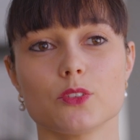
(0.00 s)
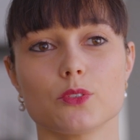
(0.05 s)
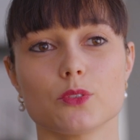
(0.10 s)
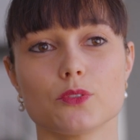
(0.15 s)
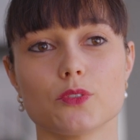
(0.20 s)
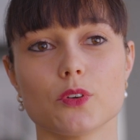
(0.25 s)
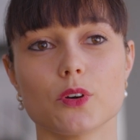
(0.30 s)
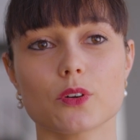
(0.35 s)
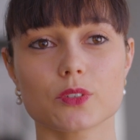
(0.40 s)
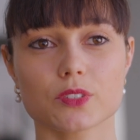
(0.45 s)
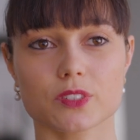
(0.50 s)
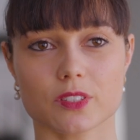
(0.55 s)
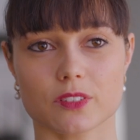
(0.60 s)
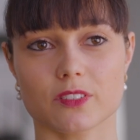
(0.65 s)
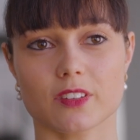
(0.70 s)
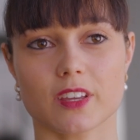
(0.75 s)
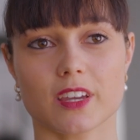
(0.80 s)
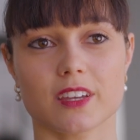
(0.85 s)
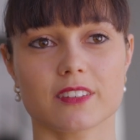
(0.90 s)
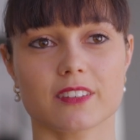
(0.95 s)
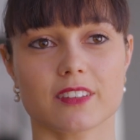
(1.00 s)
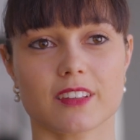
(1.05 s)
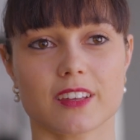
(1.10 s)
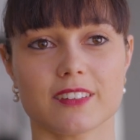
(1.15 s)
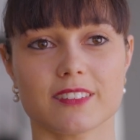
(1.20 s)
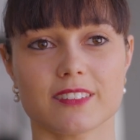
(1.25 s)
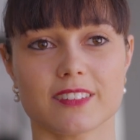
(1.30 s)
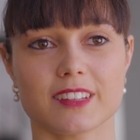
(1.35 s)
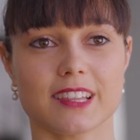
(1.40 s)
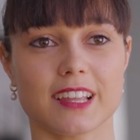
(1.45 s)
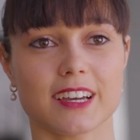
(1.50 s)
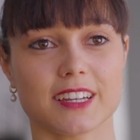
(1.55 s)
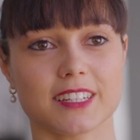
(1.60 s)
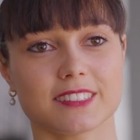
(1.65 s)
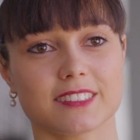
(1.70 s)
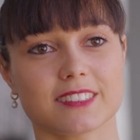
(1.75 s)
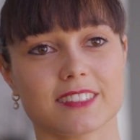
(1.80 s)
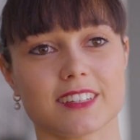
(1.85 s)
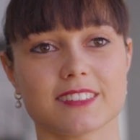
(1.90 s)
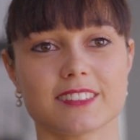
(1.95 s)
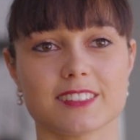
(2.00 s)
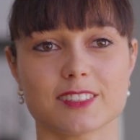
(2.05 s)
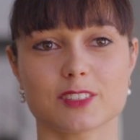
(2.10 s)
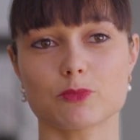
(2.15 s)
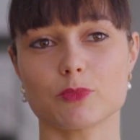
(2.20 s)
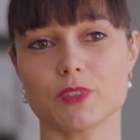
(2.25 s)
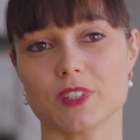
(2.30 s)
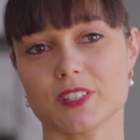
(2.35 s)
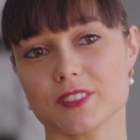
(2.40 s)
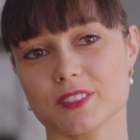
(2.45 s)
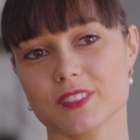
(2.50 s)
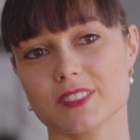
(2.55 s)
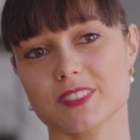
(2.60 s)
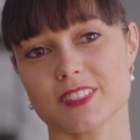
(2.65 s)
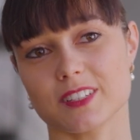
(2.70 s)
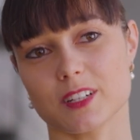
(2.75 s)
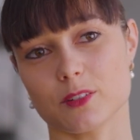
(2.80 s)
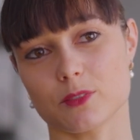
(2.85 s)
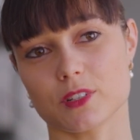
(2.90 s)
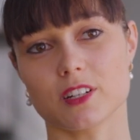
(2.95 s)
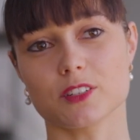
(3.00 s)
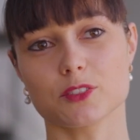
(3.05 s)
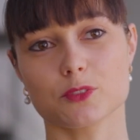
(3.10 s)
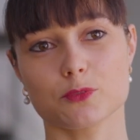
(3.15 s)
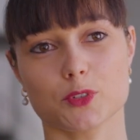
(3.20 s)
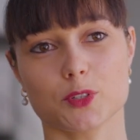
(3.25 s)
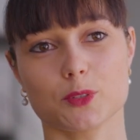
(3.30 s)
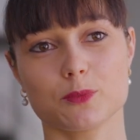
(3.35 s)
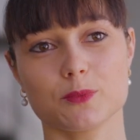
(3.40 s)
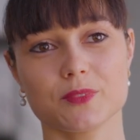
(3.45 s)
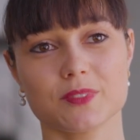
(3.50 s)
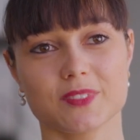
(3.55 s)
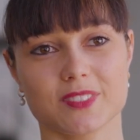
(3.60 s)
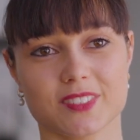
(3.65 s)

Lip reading: to focus on that and the light that this brings in our art form.